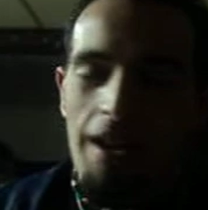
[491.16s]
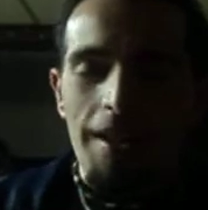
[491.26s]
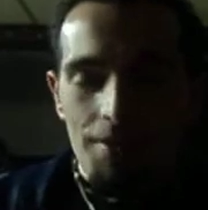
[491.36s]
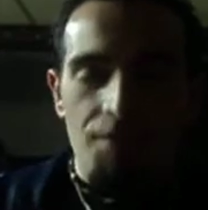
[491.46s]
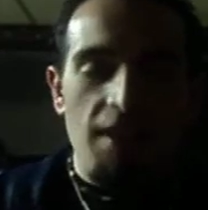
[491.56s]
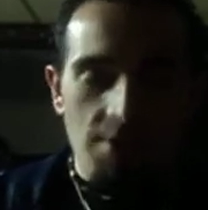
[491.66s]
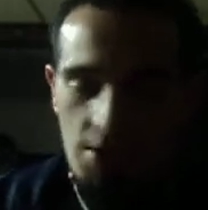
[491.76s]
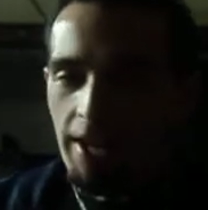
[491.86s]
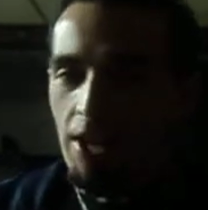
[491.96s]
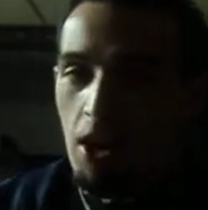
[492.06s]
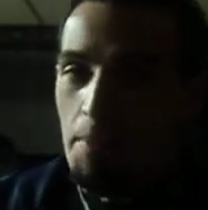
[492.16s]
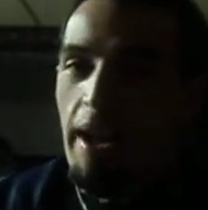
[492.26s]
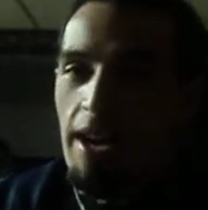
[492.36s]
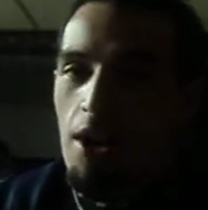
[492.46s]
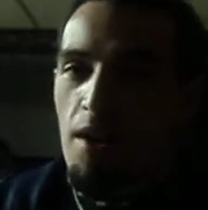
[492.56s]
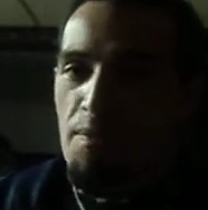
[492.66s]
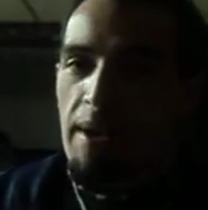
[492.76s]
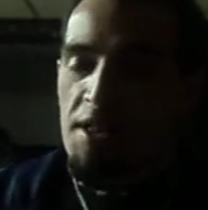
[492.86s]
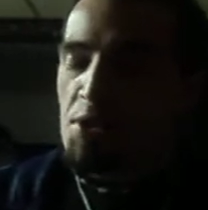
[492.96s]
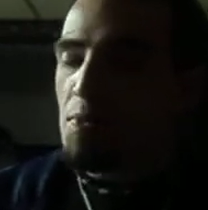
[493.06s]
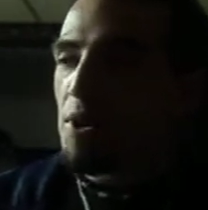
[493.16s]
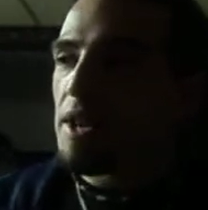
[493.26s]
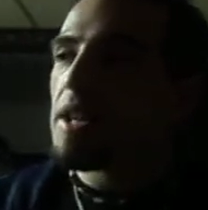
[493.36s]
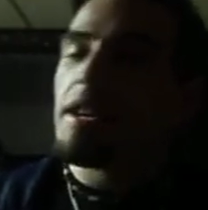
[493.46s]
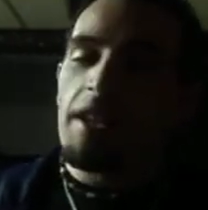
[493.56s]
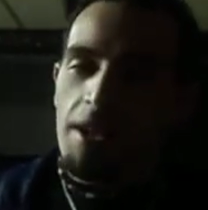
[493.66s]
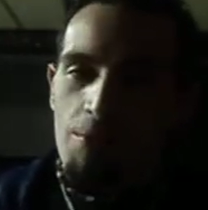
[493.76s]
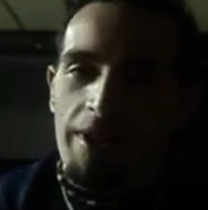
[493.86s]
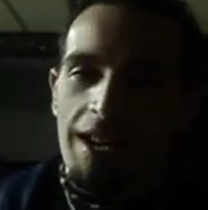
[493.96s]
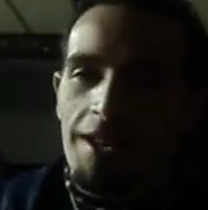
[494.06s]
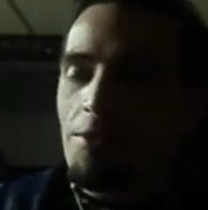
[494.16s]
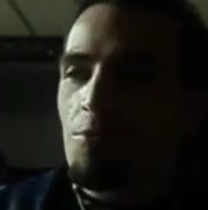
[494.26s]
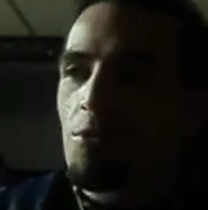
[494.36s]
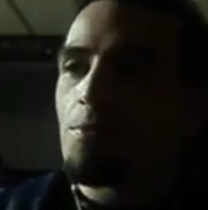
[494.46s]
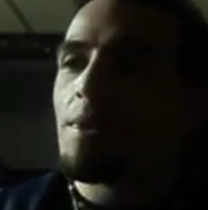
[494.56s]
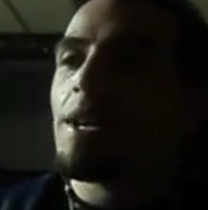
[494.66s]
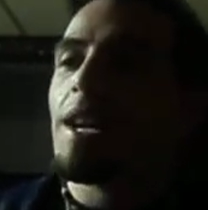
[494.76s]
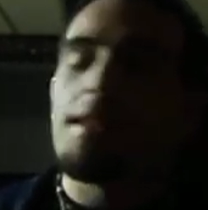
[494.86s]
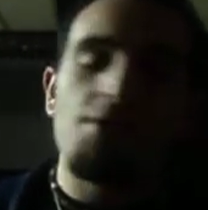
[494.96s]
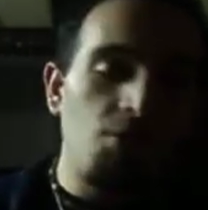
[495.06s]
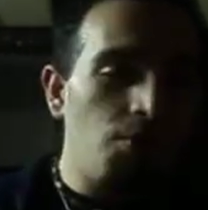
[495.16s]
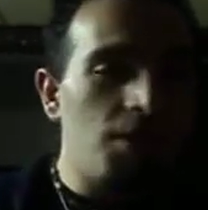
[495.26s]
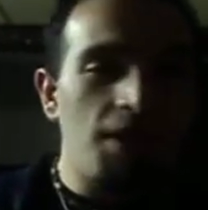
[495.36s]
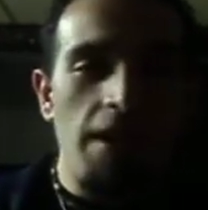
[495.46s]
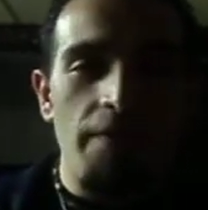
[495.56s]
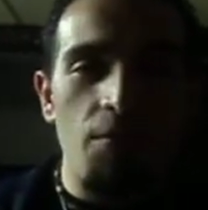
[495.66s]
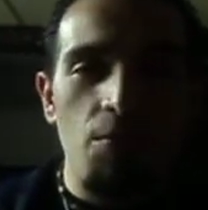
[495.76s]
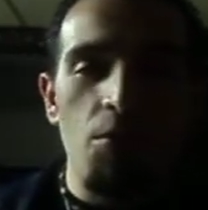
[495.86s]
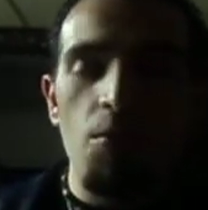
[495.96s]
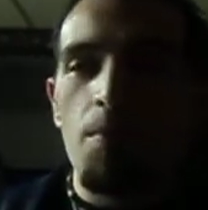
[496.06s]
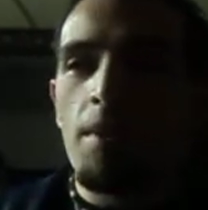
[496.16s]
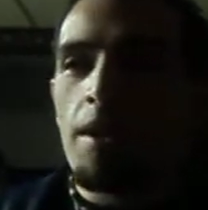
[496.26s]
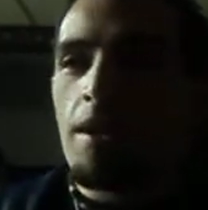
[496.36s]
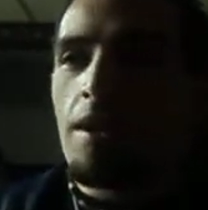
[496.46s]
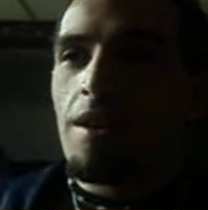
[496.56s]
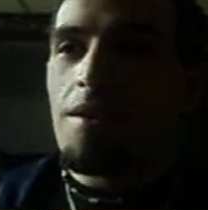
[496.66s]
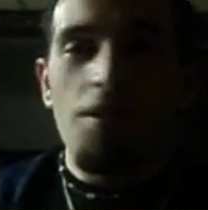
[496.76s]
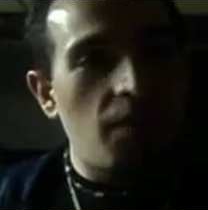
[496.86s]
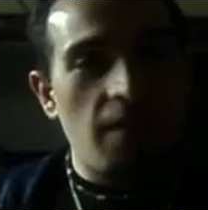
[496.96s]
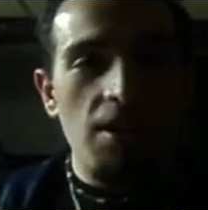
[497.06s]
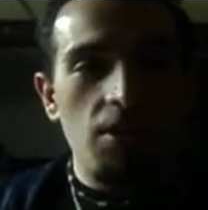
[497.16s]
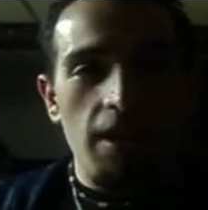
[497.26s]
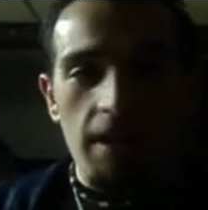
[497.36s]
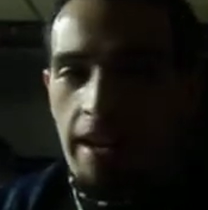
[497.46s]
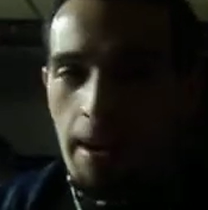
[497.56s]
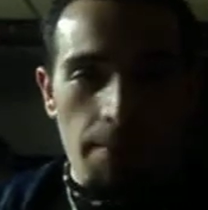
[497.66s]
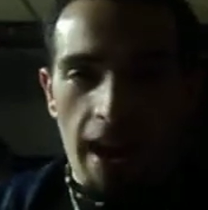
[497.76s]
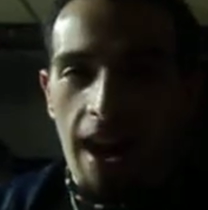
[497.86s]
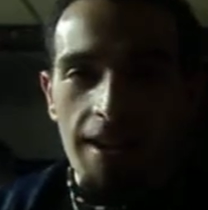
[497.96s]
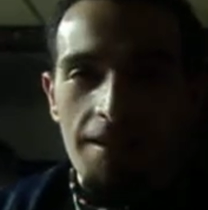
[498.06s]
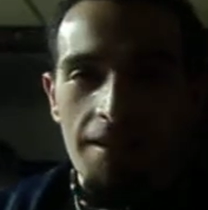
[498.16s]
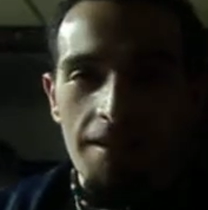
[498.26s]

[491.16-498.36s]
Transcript: The flashlight had gone back off by this point. He went out of the room. As soon as he left the room, the flashlight came on,